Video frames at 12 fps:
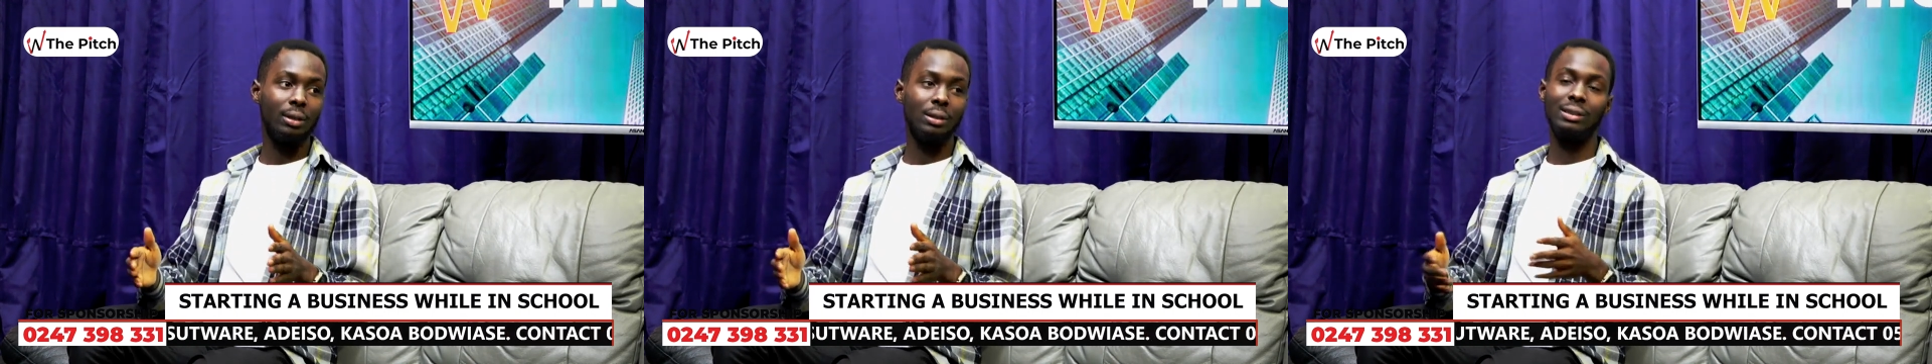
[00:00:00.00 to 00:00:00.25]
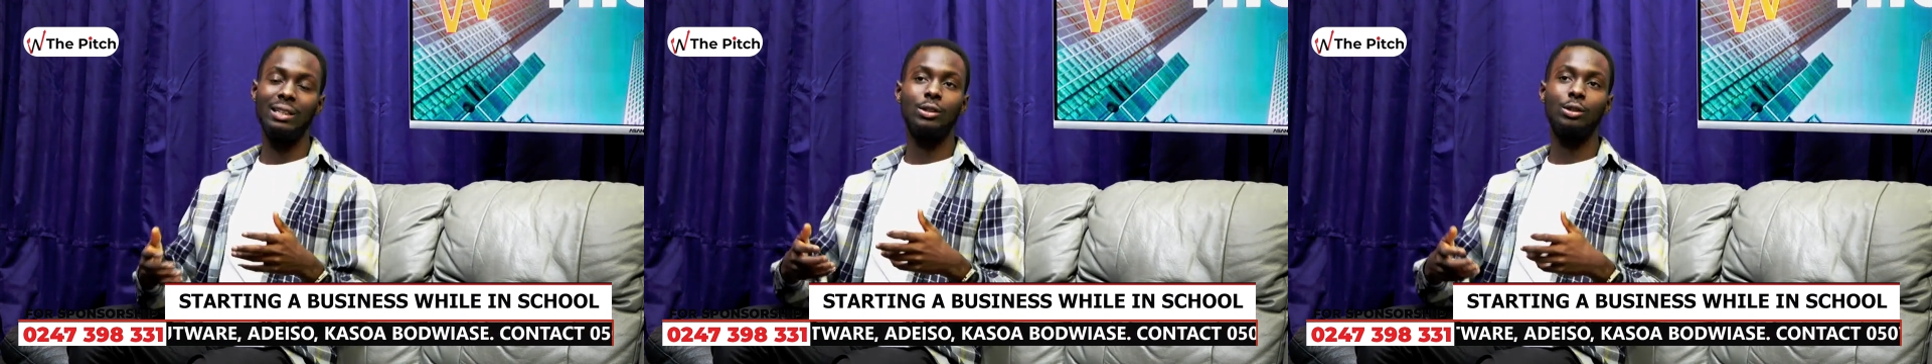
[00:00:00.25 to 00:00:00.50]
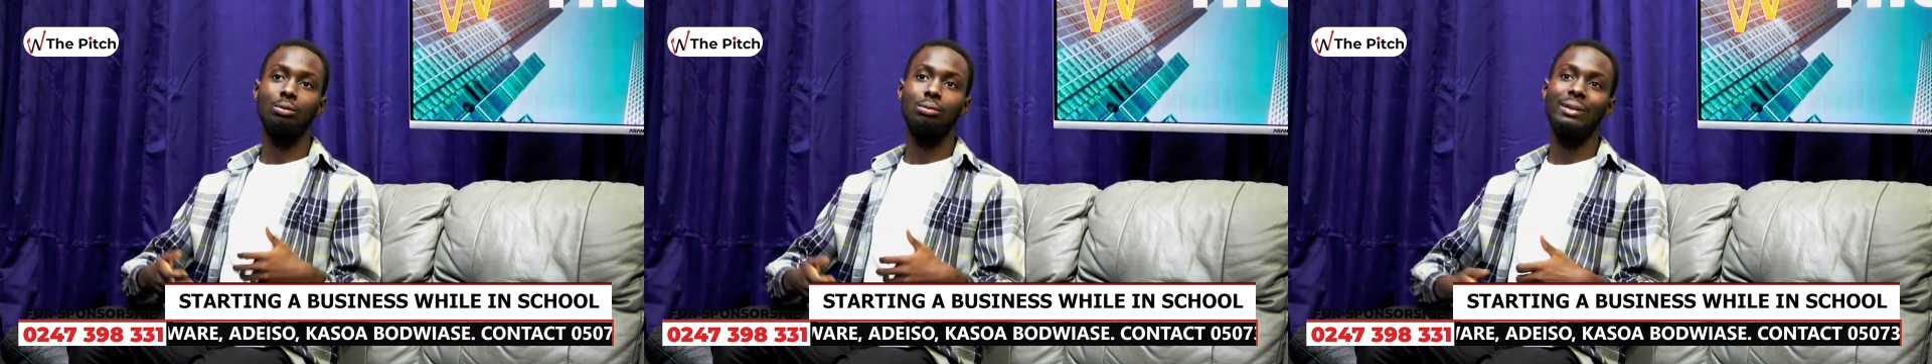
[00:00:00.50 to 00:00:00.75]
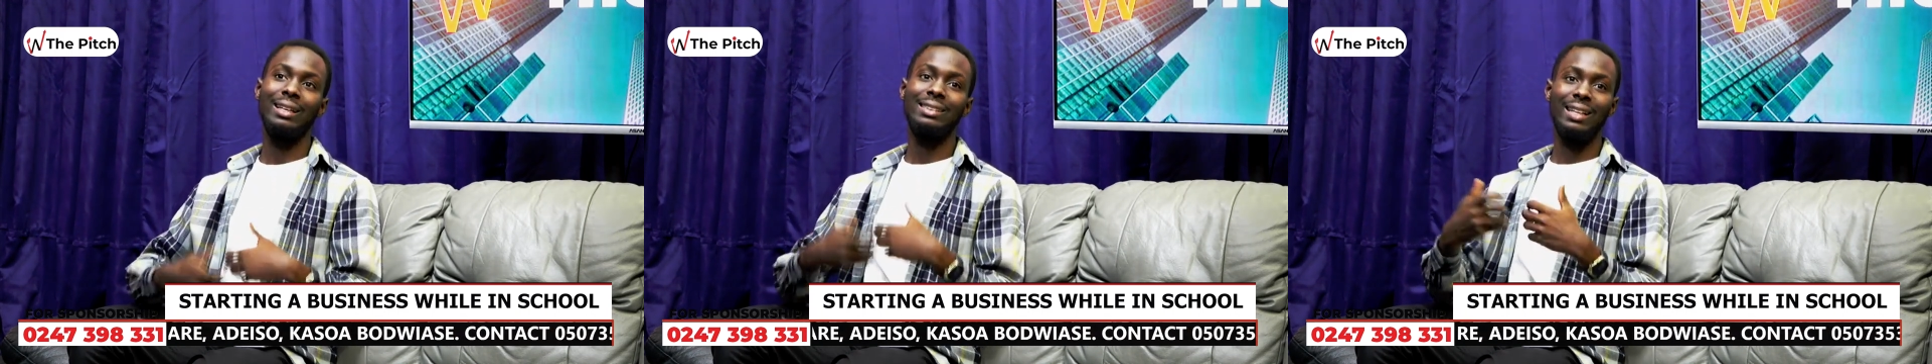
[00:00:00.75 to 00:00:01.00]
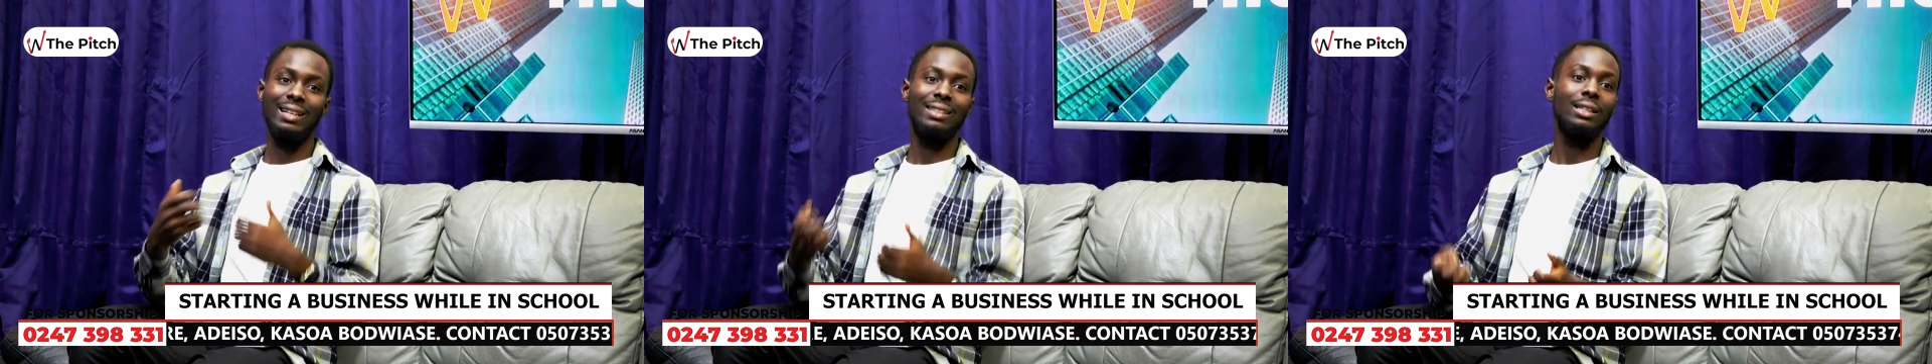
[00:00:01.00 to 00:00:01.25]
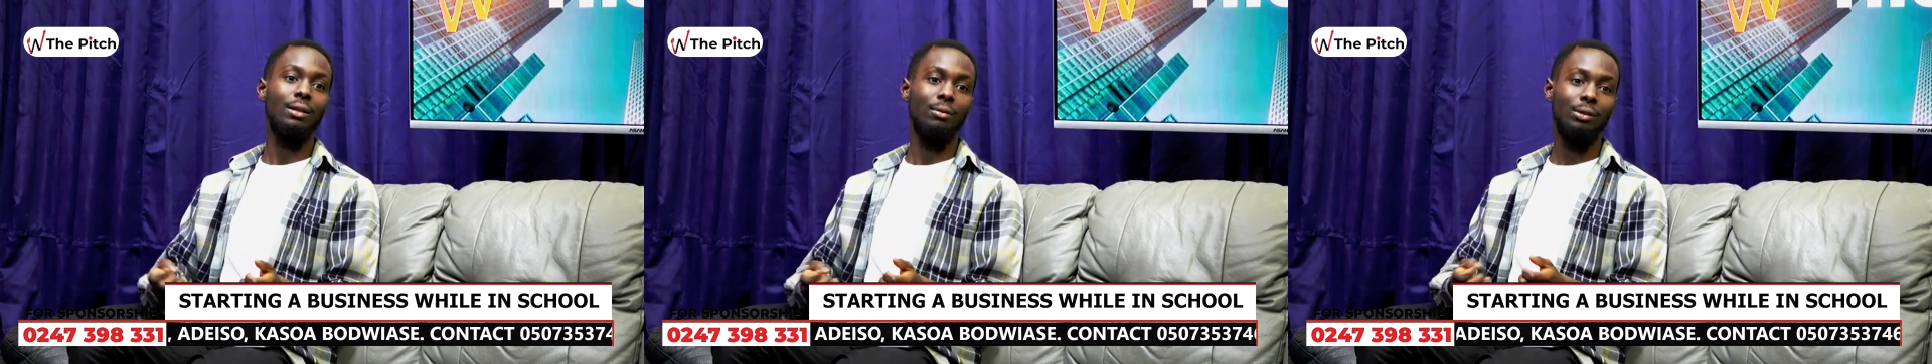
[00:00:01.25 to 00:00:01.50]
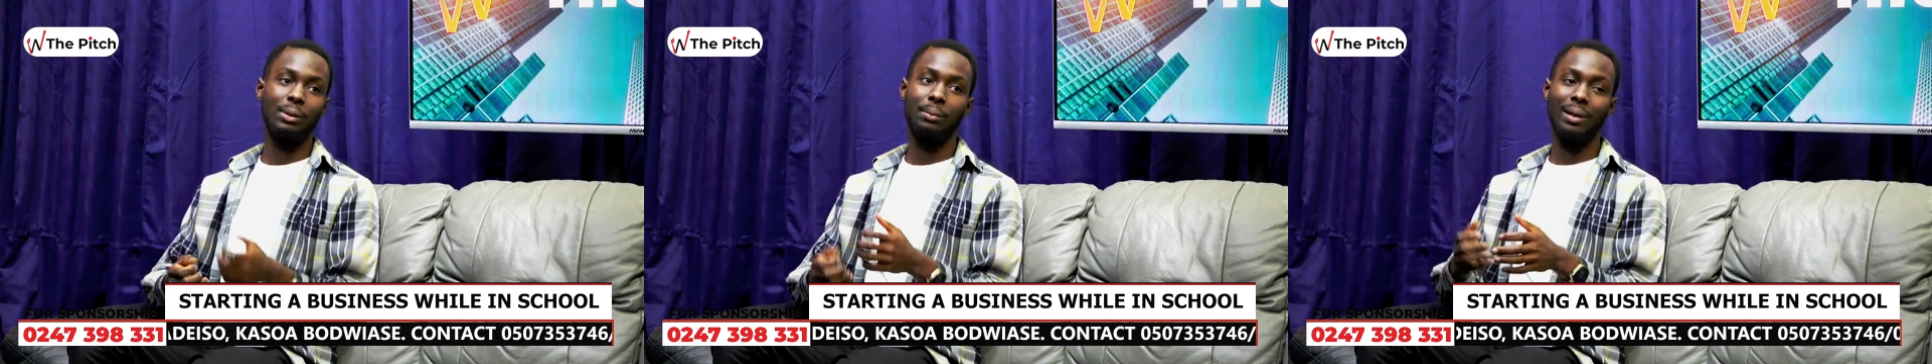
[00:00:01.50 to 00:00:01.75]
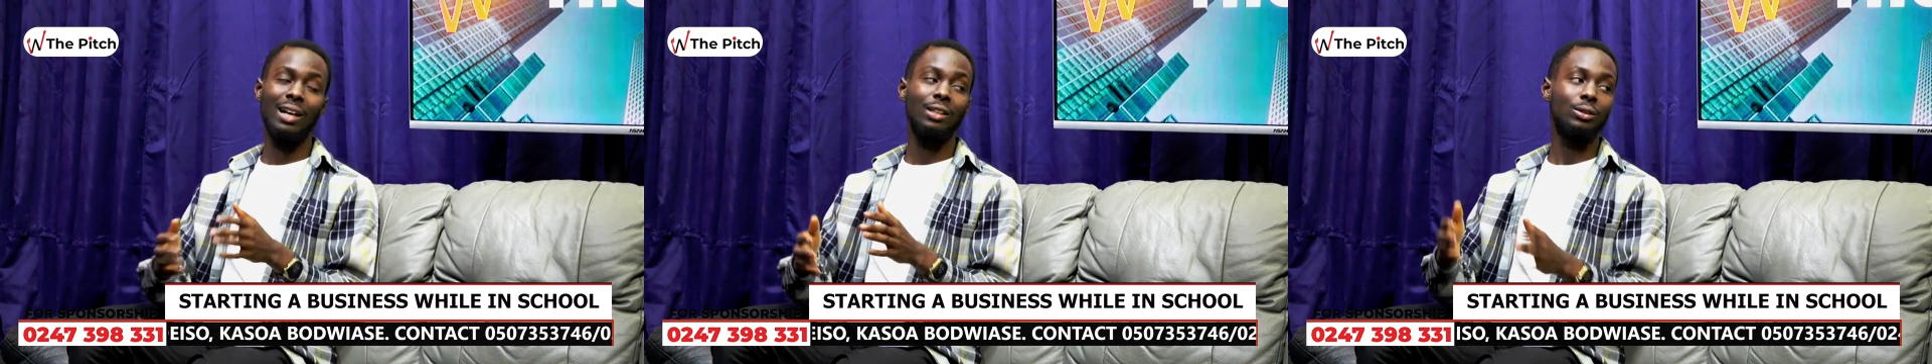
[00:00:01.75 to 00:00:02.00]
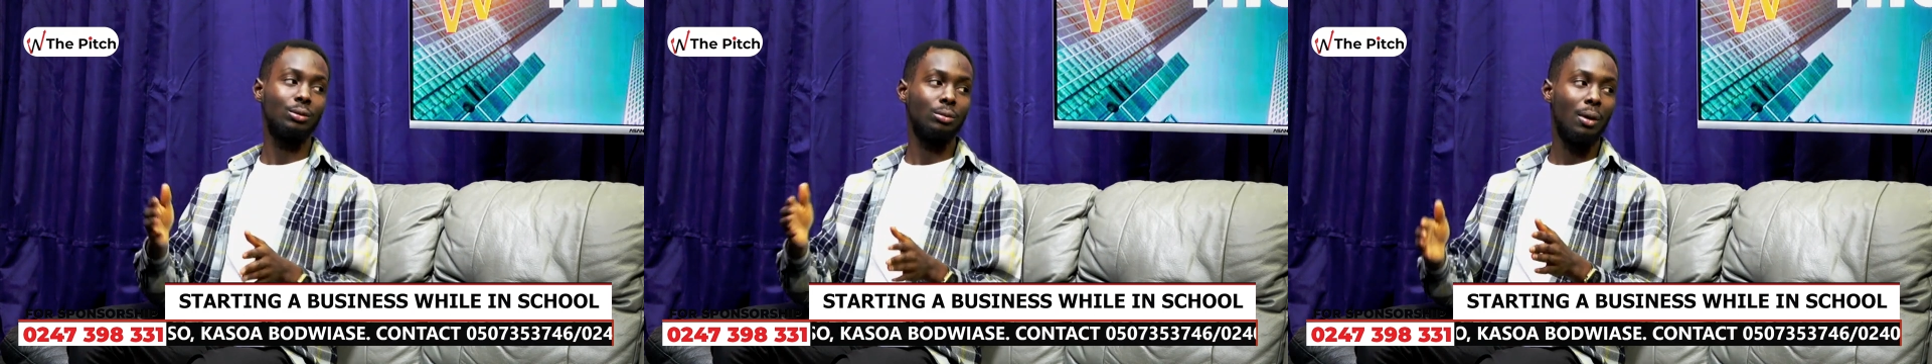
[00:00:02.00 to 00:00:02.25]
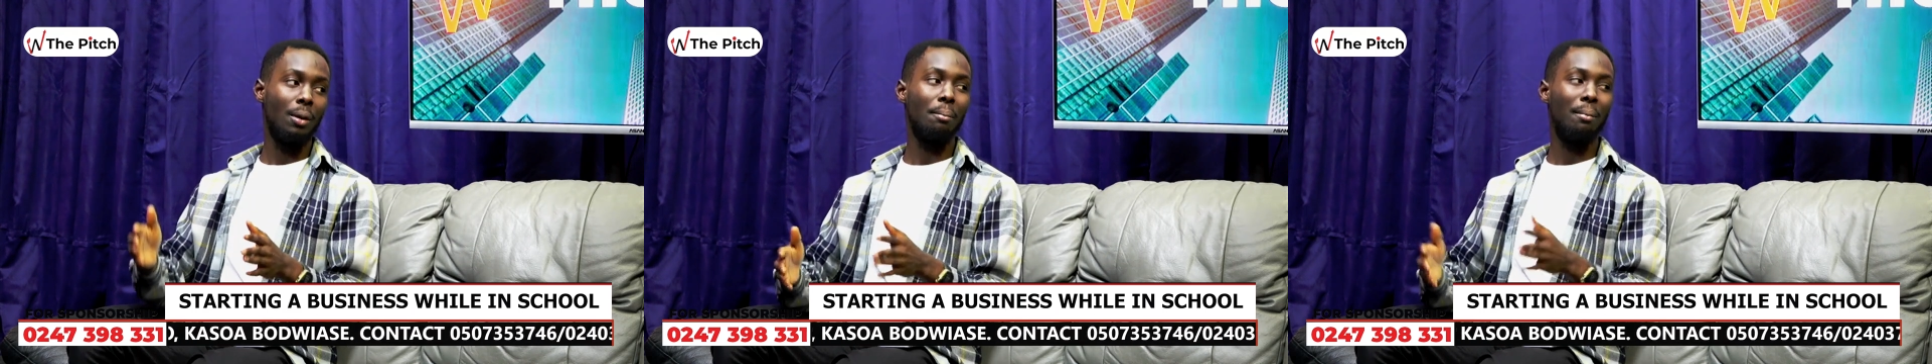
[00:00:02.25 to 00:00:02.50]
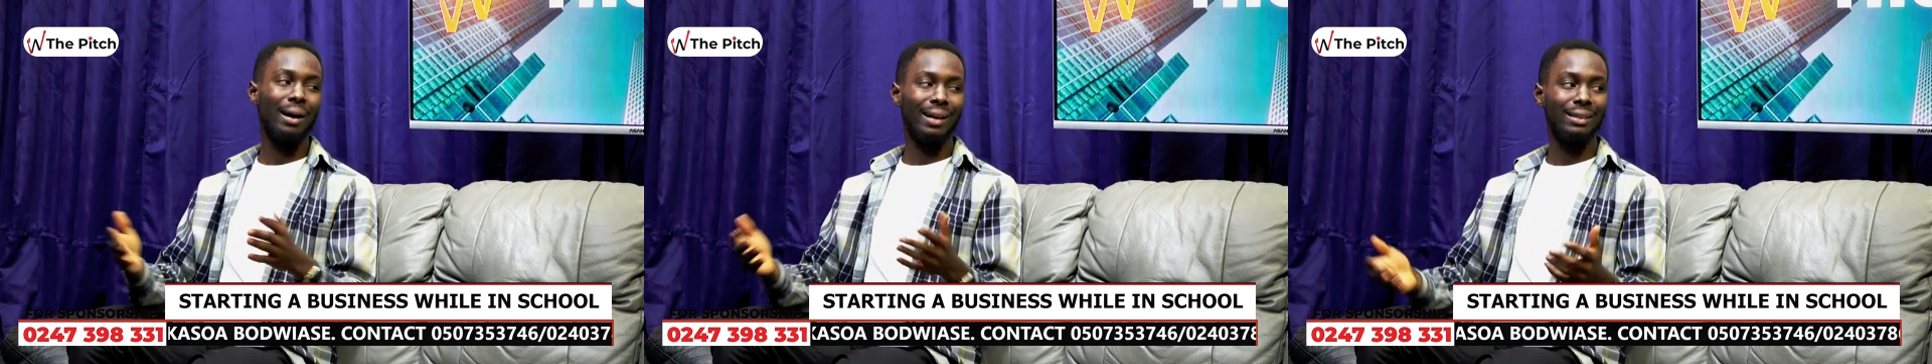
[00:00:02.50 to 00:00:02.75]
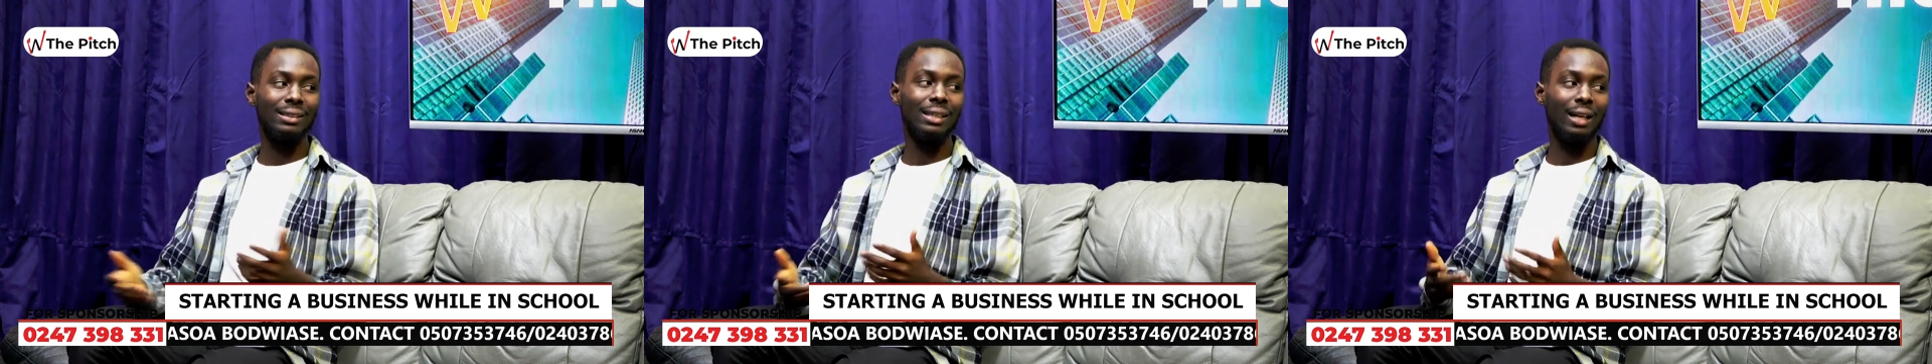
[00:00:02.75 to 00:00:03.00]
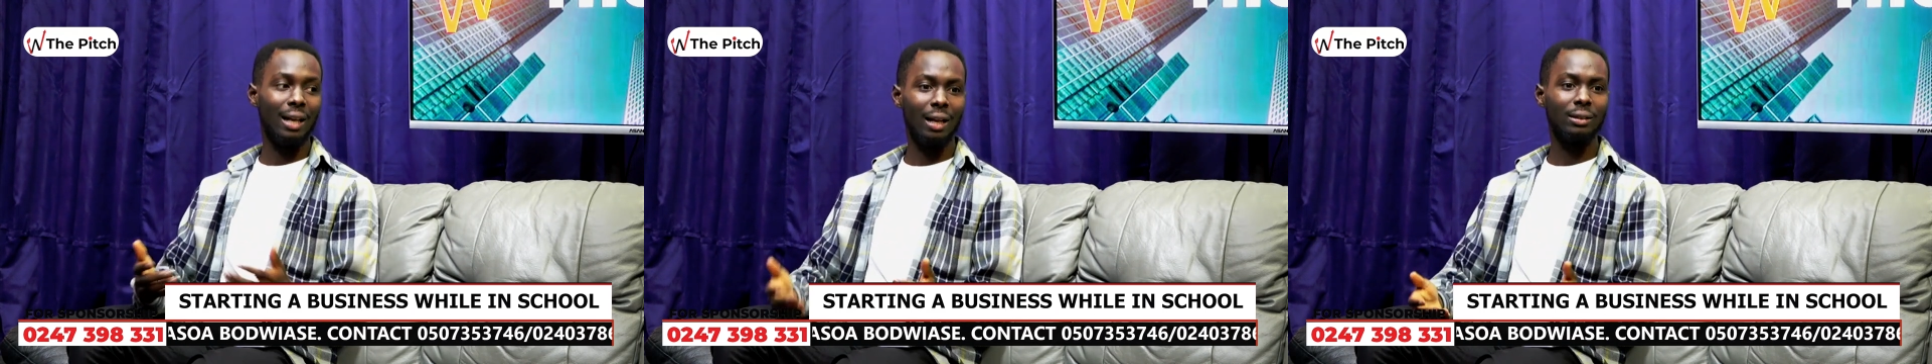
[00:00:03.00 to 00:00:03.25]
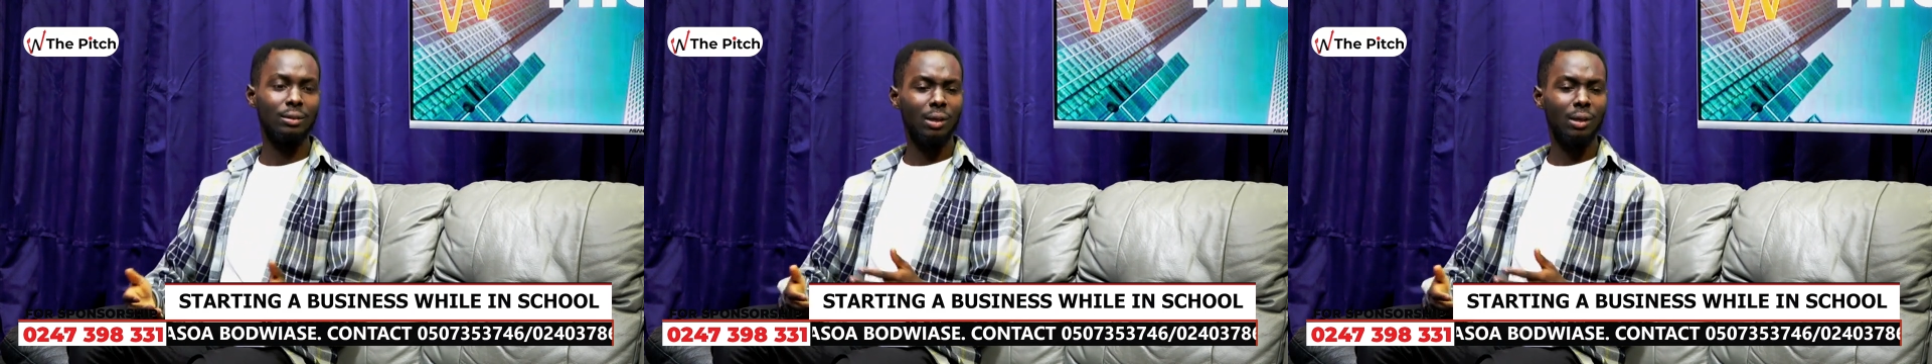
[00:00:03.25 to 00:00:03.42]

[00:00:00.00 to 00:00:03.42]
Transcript: just to test her skills with regards to marketing and other things.